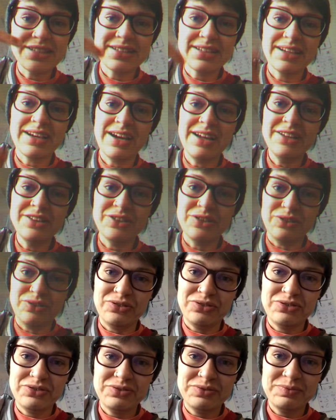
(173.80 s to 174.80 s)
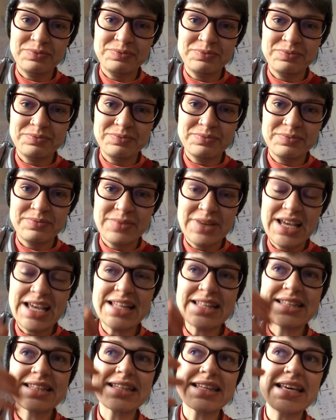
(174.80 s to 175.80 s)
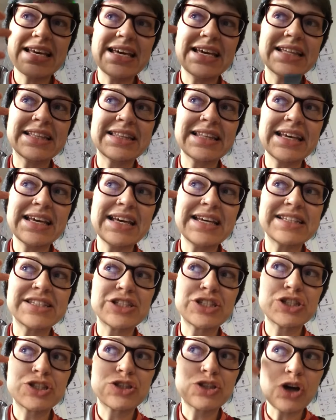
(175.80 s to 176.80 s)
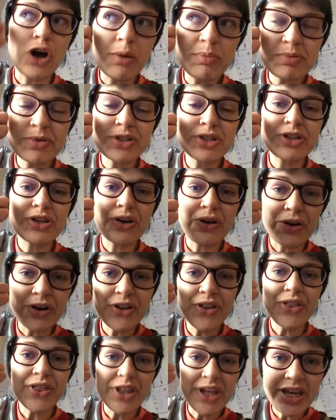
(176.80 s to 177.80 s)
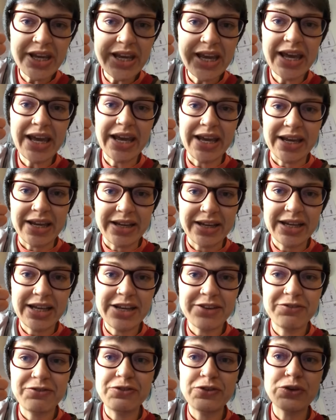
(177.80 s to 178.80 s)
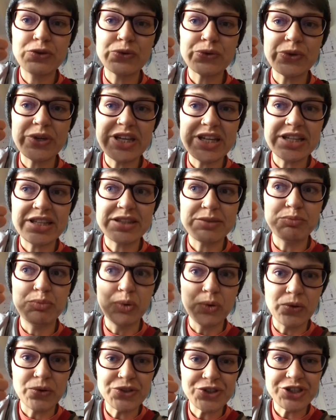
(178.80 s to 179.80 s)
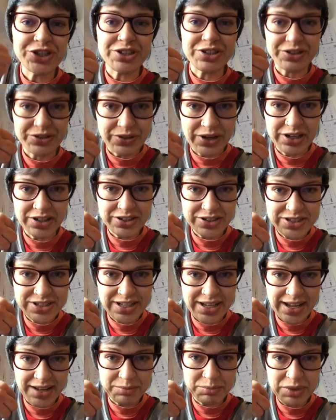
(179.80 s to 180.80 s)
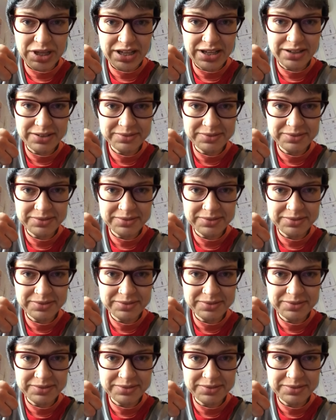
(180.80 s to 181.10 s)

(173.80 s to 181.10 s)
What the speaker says: Kind of. It stops your thinking if you eat bullshit, you understand me?